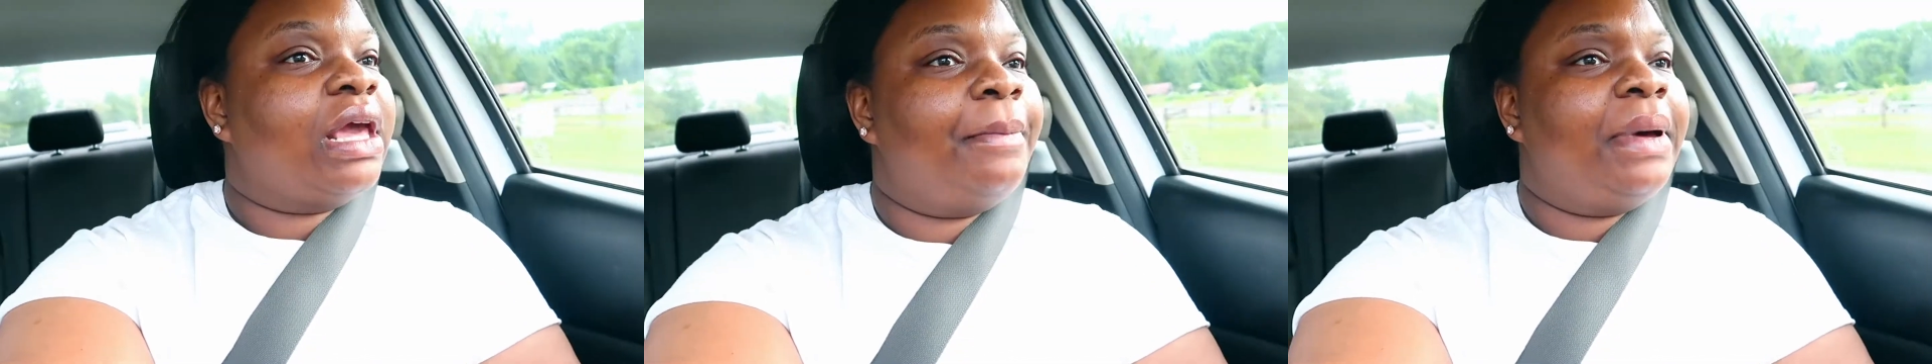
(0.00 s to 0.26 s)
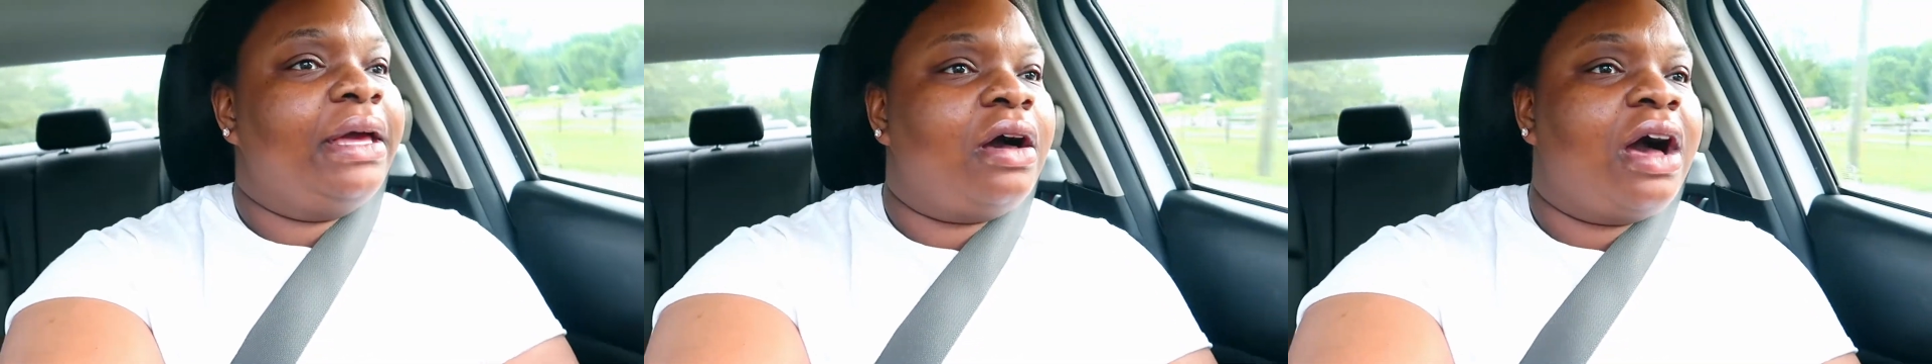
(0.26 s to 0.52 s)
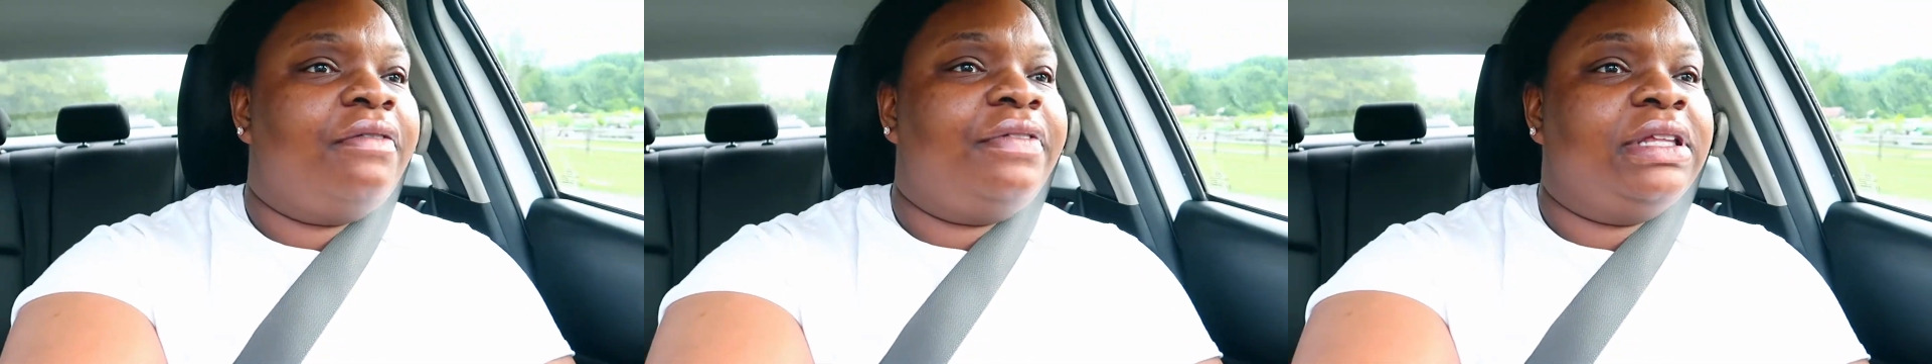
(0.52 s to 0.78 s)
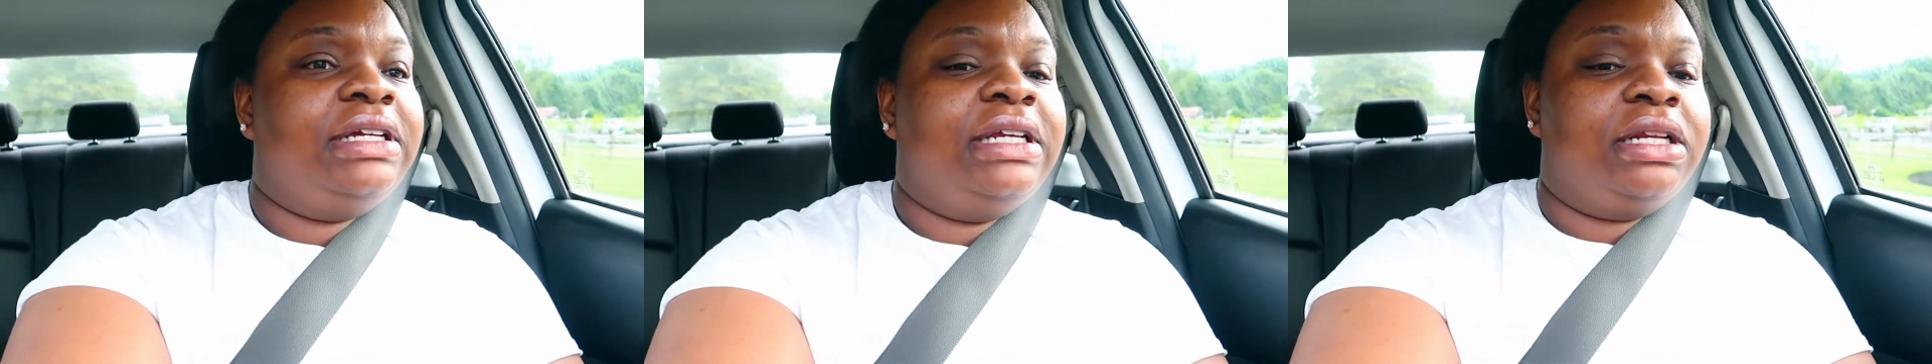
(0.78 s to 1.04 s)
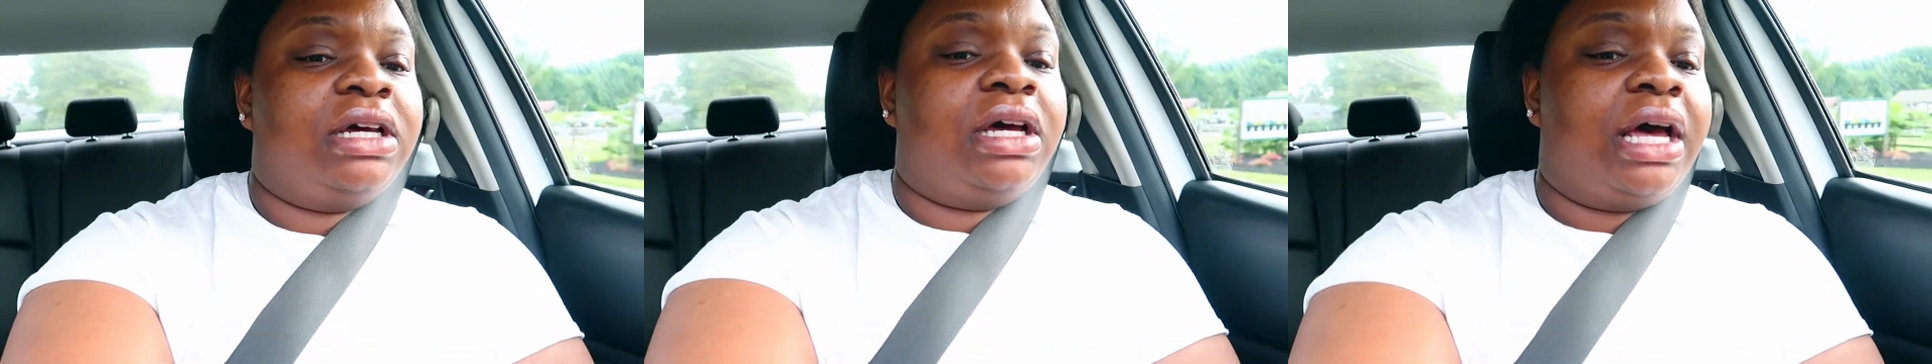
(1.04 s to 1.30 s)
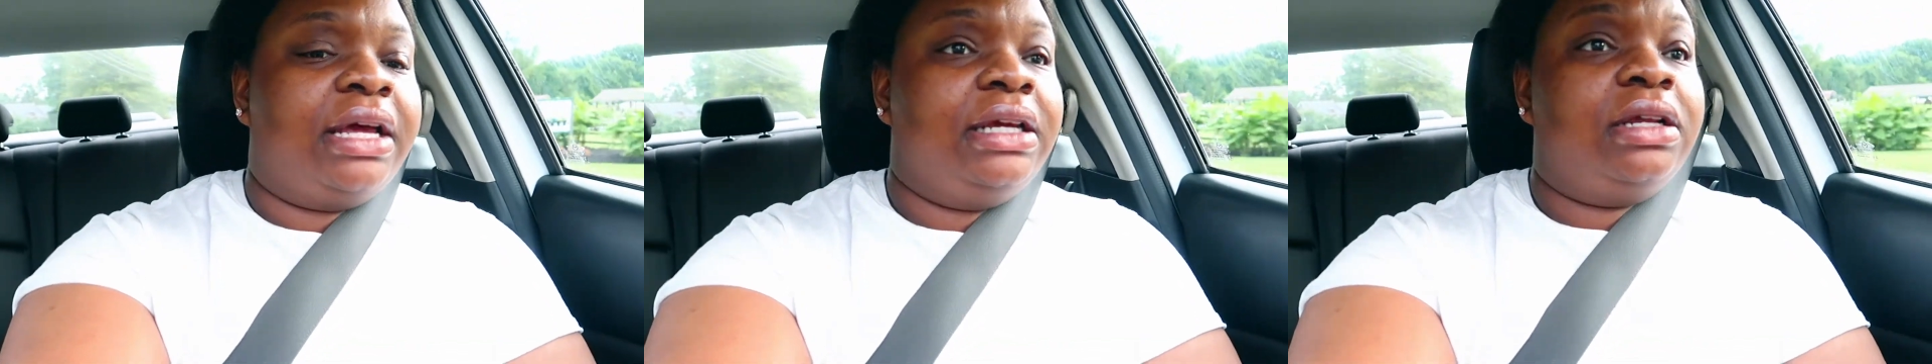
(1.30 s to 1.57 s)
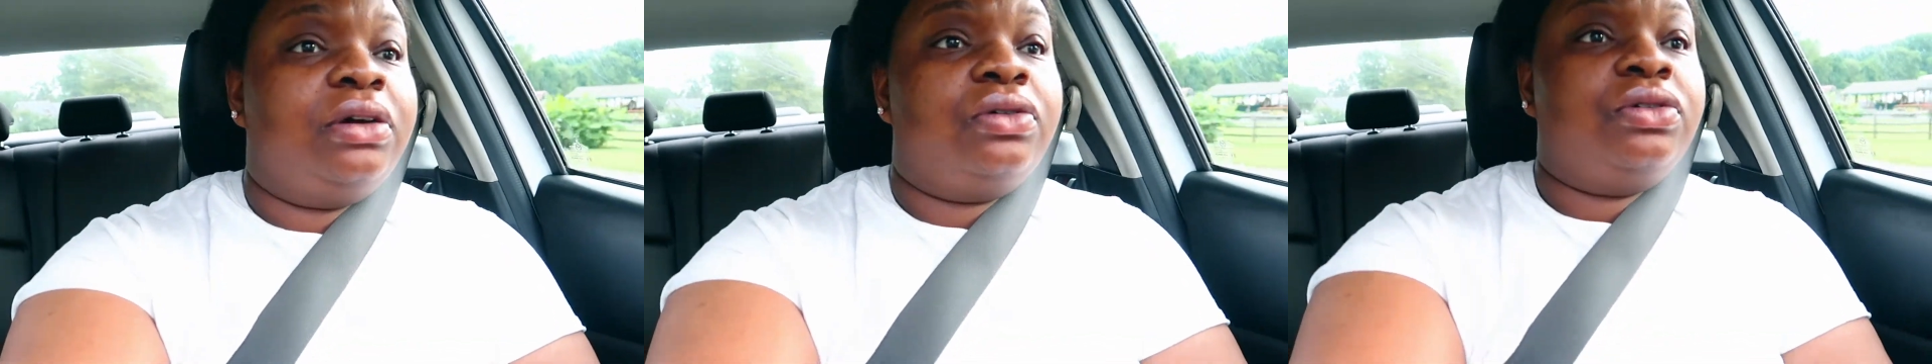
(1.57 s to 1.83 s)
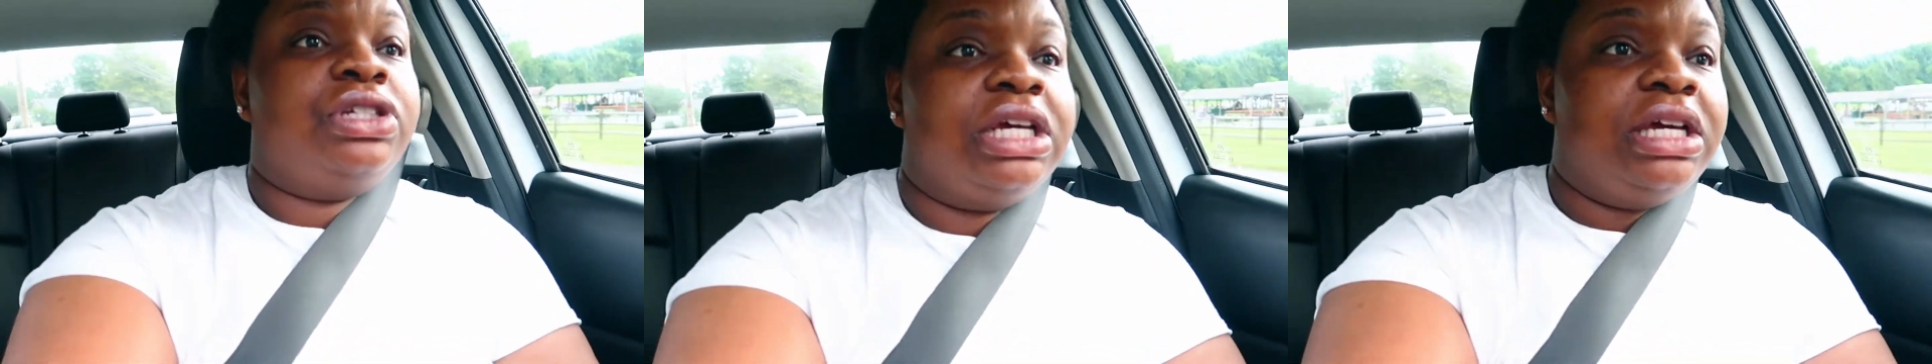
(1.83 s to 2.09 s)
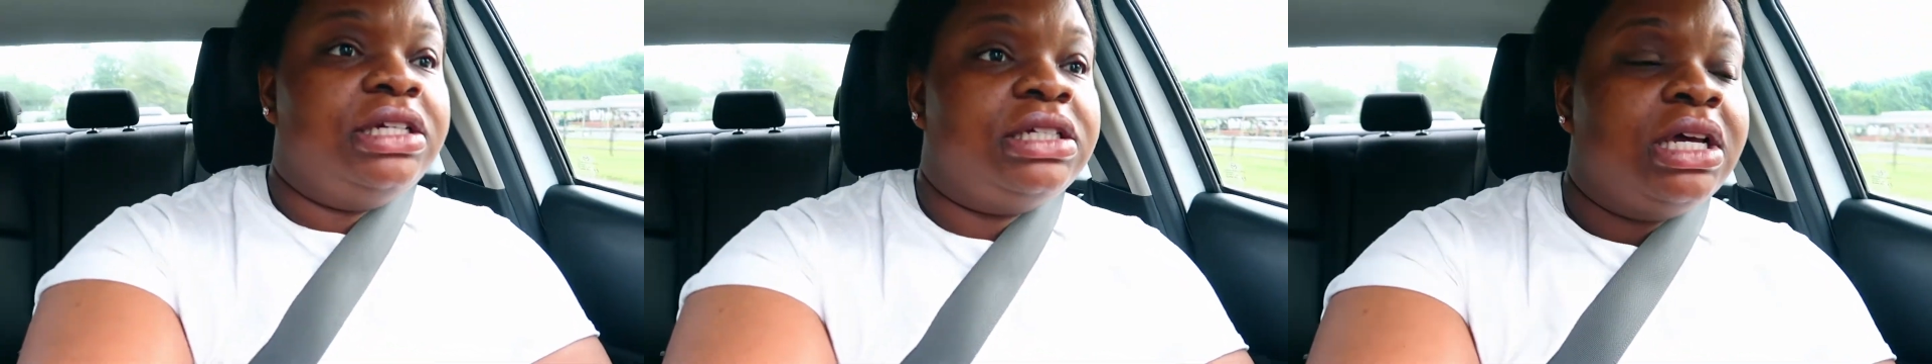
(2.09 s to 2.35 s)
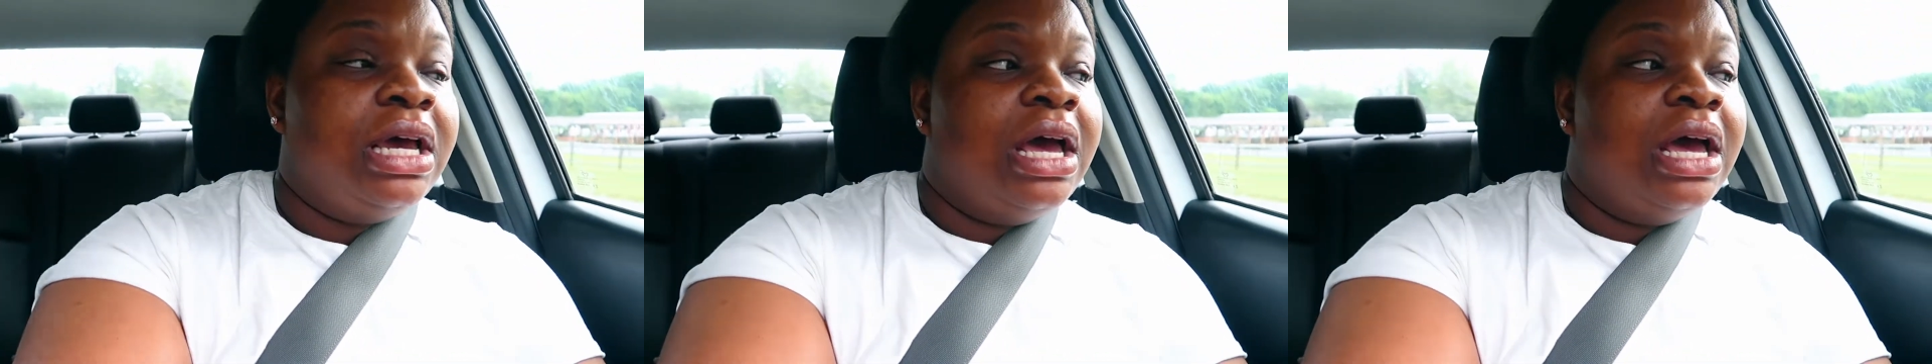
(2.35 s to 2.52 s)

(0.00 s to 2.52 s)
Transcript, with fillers: but y'all i really need a i need an oil change